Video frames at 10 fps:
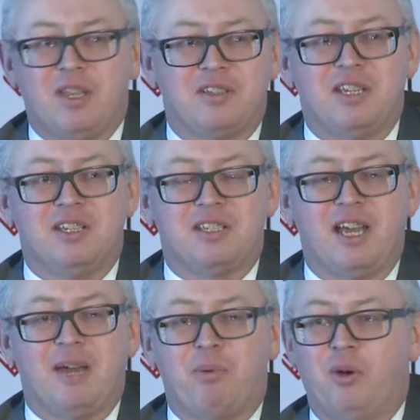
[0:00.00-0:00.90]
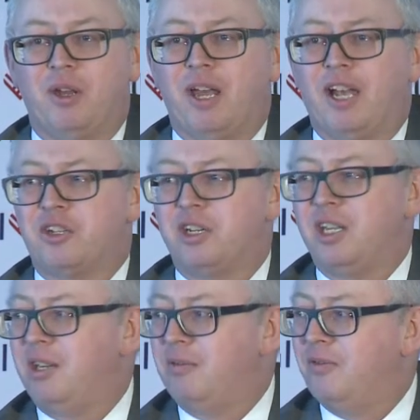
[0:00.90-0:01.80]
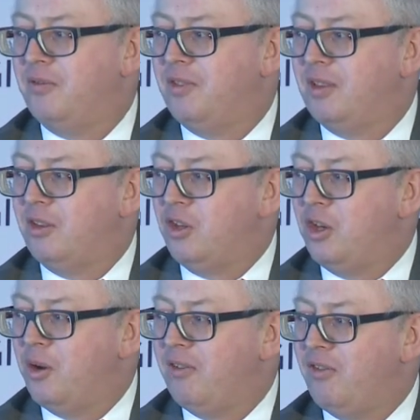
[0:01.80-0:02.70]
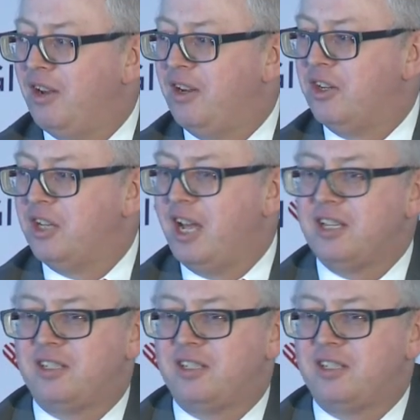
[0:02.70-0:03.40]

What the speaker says: since that point, actually, the UN Foundation has